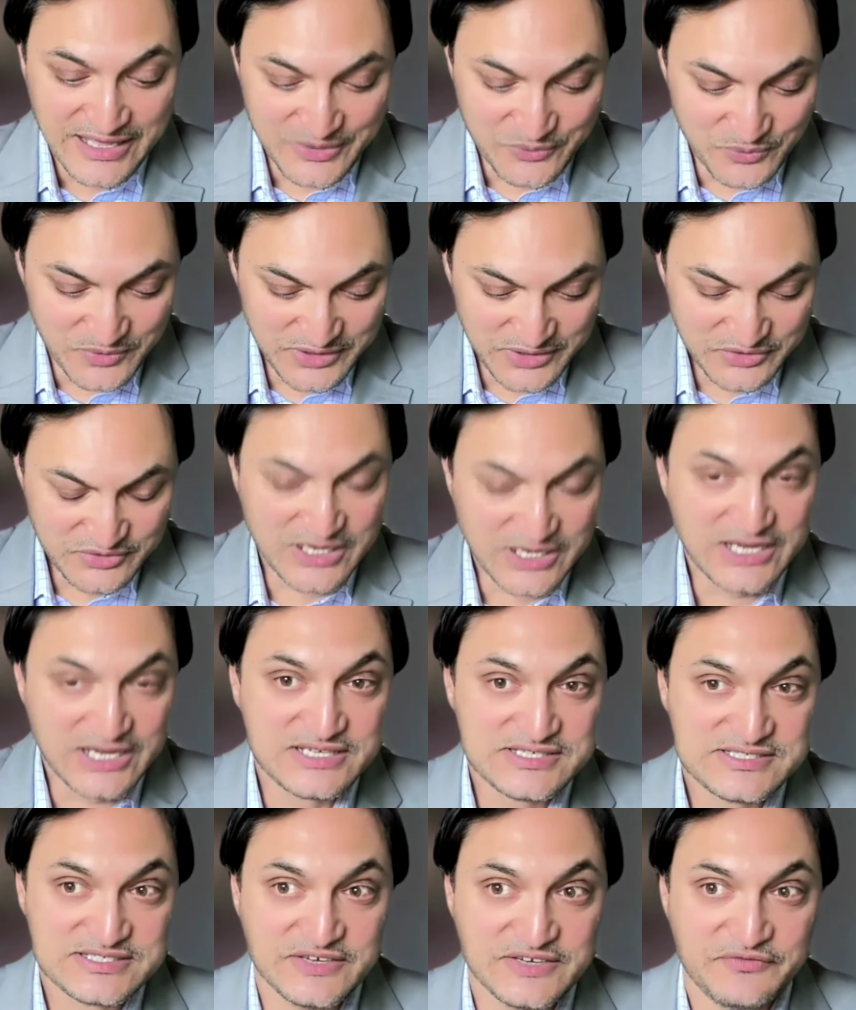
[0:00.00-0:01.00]
I want to
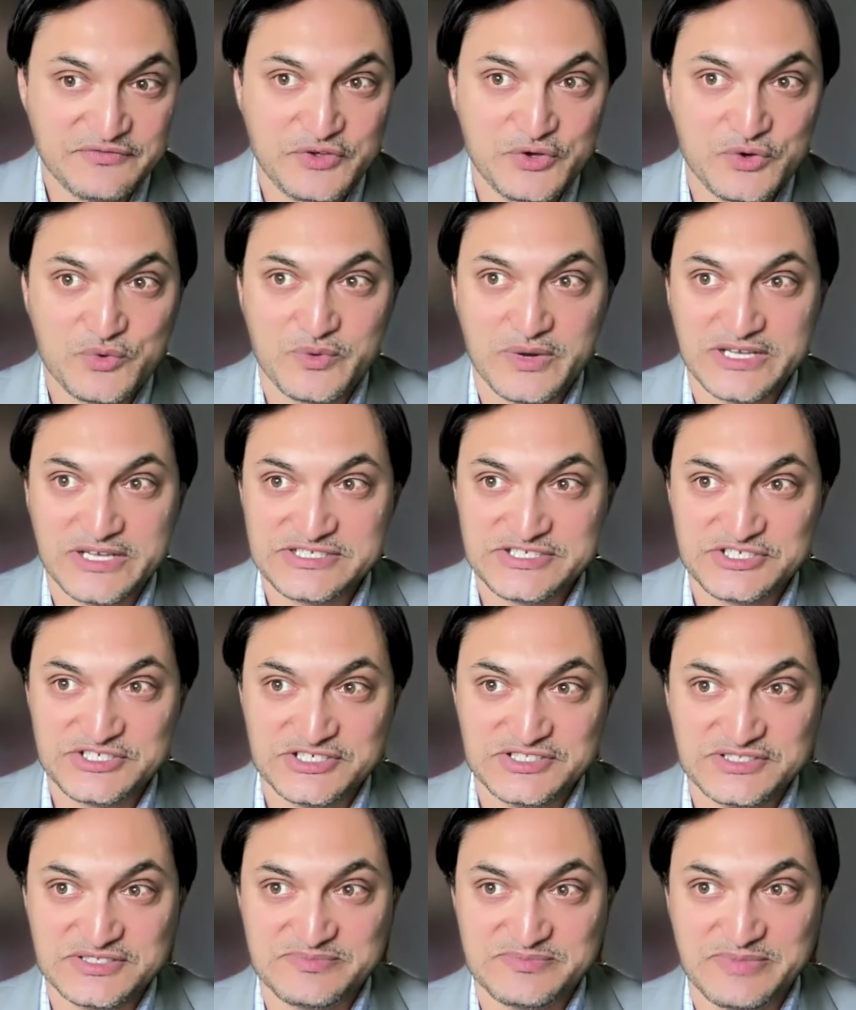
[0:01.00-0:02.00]
ask a few
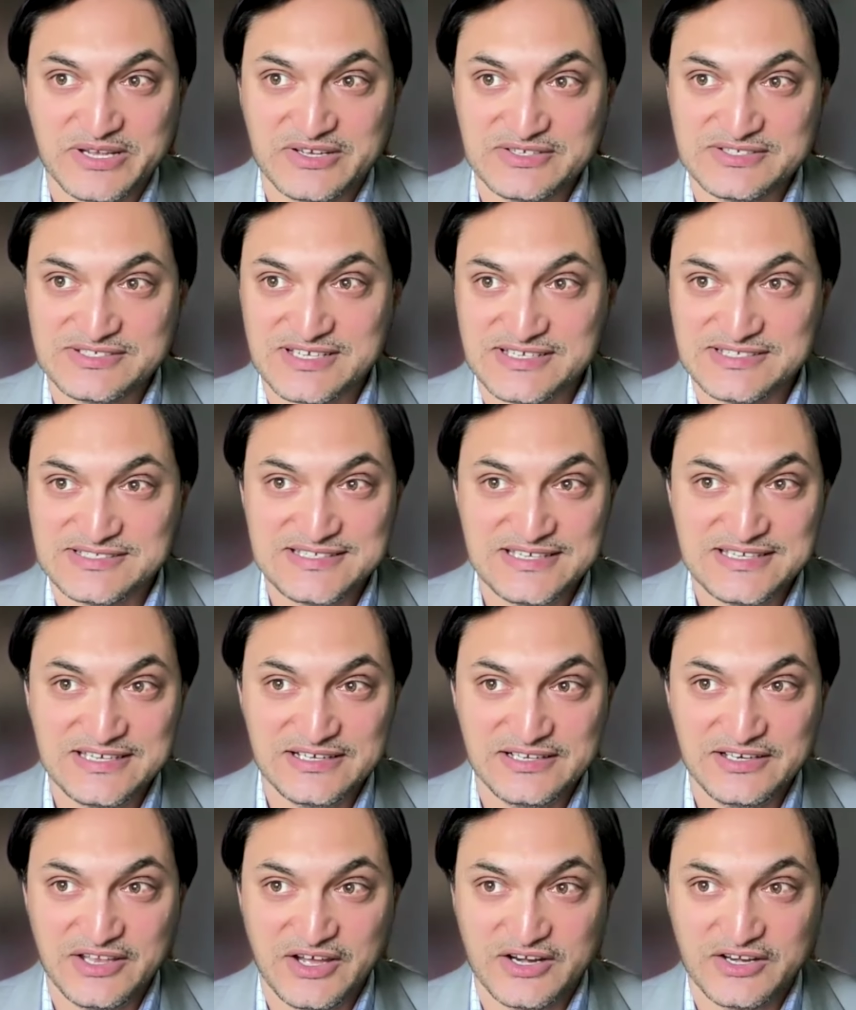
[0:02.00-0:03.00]
questions because I
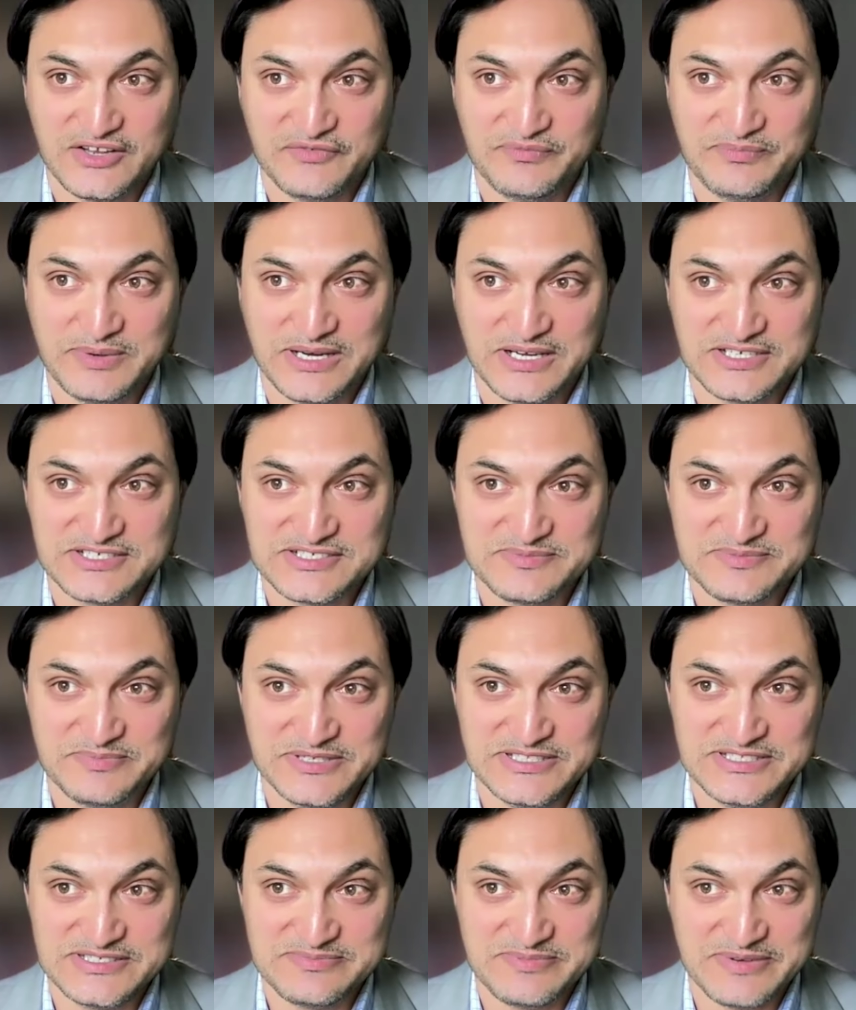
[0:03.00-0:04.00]
see a lot of
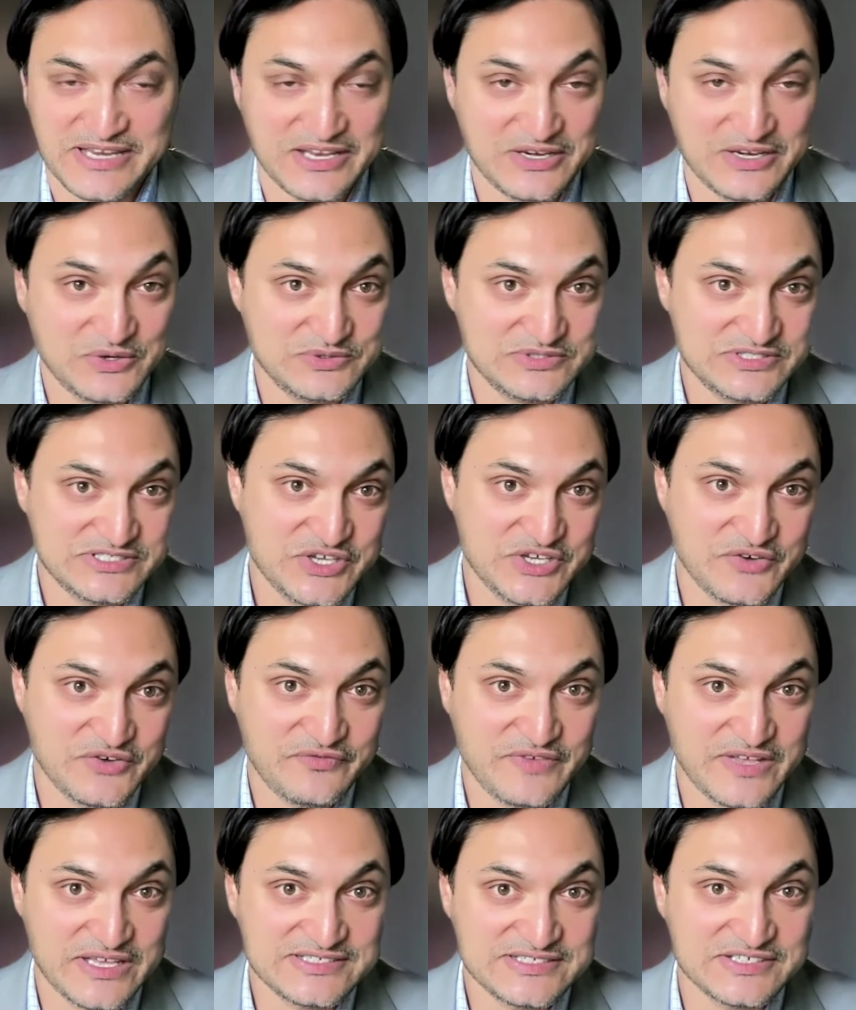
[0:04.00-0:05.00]
participants, but I don't see your
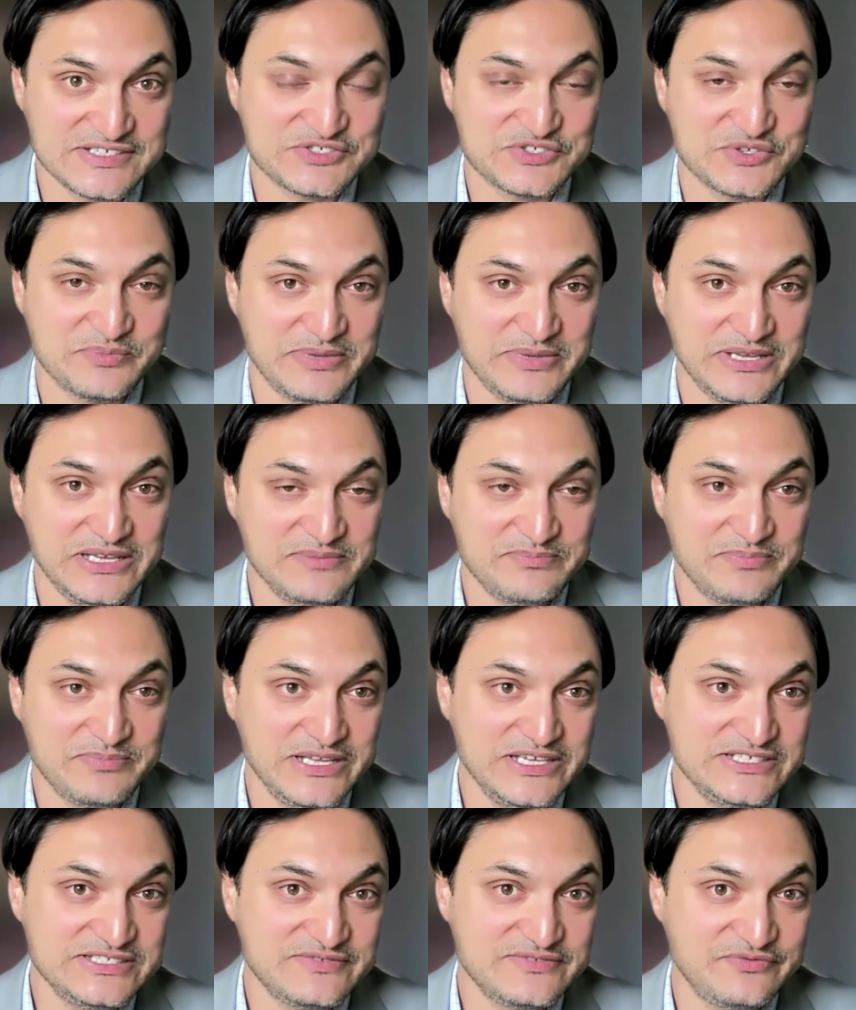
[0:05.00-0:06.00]
faces. So
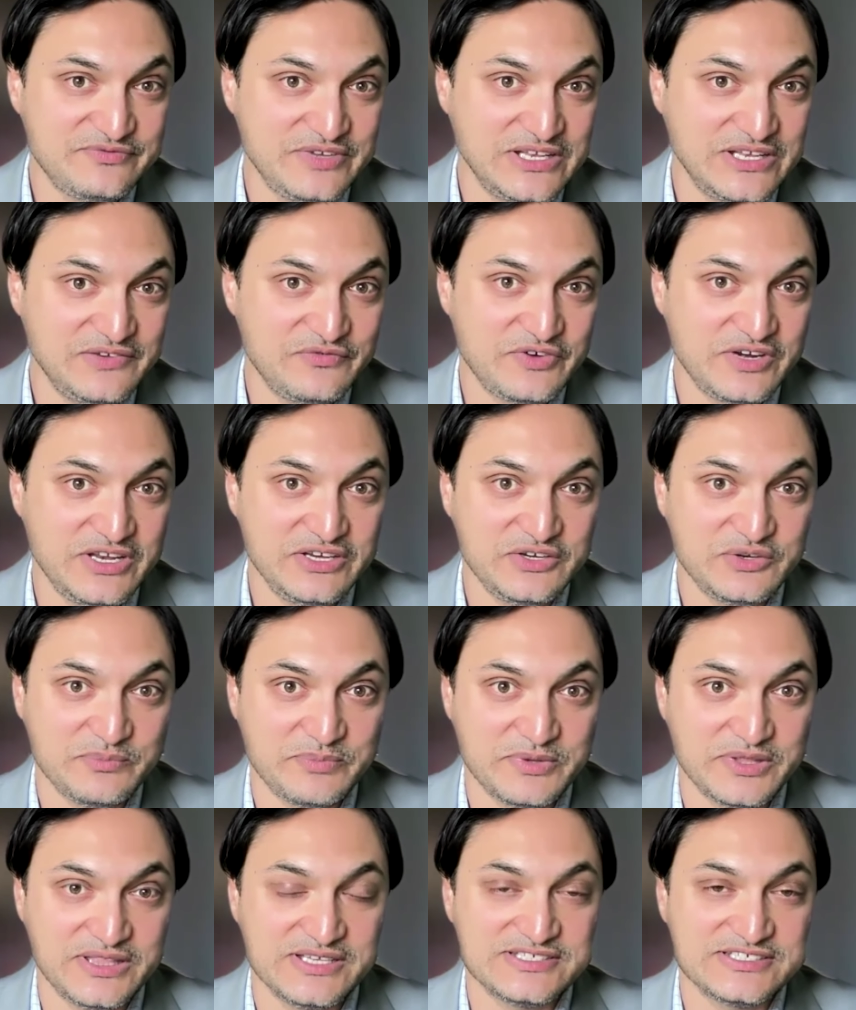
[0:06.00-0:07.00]
please feel free to
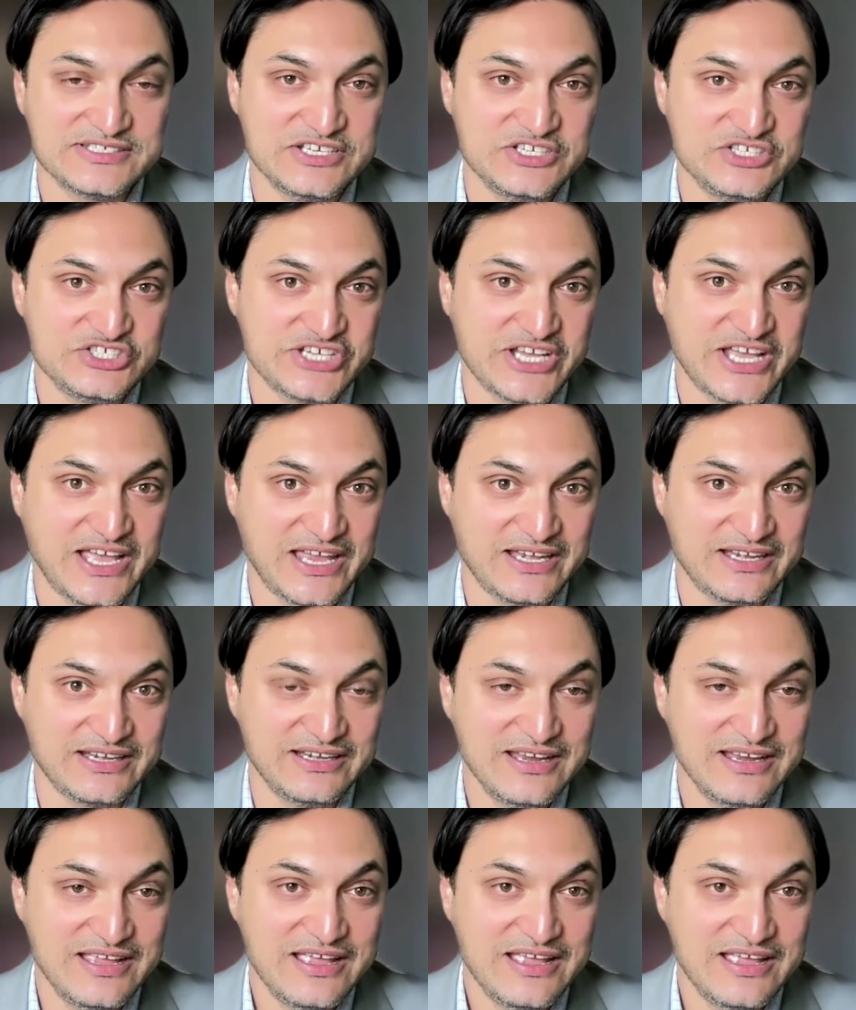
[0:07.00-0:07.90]
put this in chat.